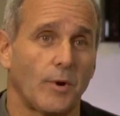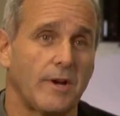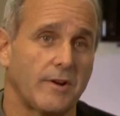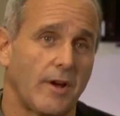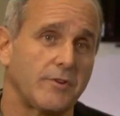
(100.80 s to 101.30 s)
We're
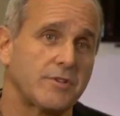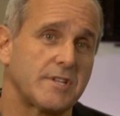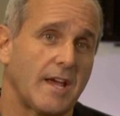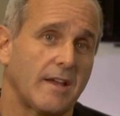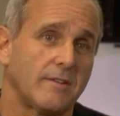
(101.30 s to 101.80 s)
here to
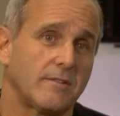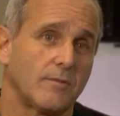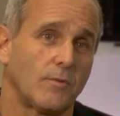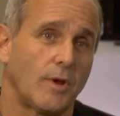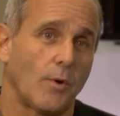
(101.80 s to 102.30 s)
understand,
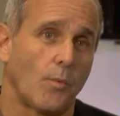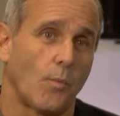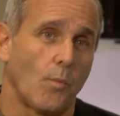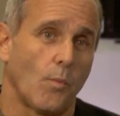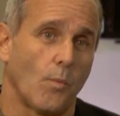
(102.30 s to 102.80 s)

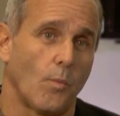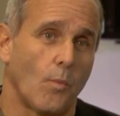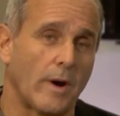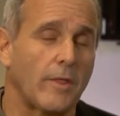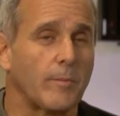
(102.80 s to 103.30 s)

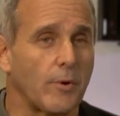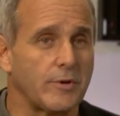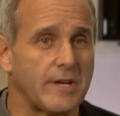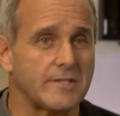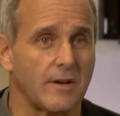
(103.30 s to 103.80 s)
what are the
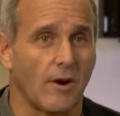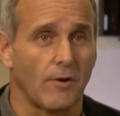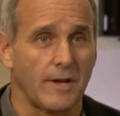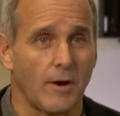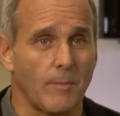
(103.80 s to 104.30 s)
proteins that
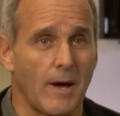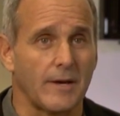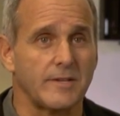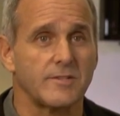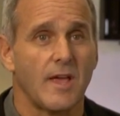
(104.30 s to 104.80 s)
are in our
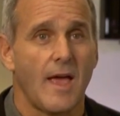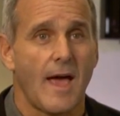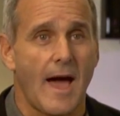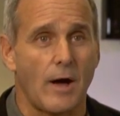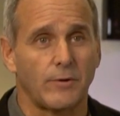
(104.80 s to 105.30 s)
bodies,
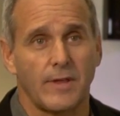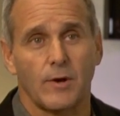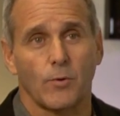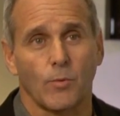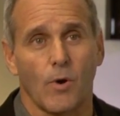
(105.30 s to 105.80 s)
how do they
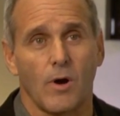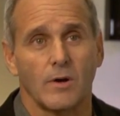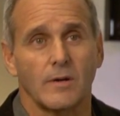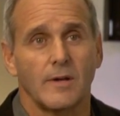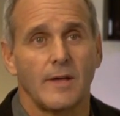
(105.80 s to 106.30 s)
go
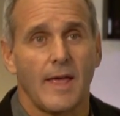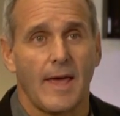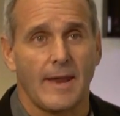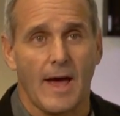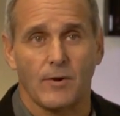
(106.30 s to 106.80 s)
wrong,
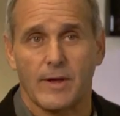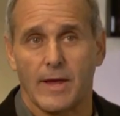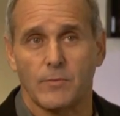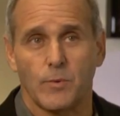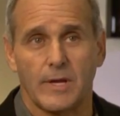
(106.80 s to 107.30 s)
and how
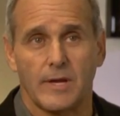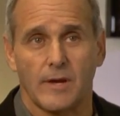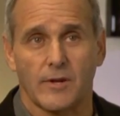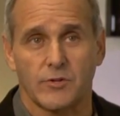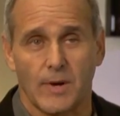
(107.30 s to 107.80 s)
can we
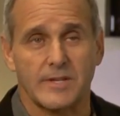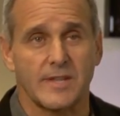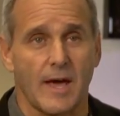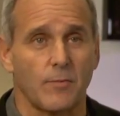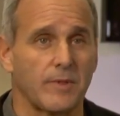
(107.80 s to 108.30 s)
address that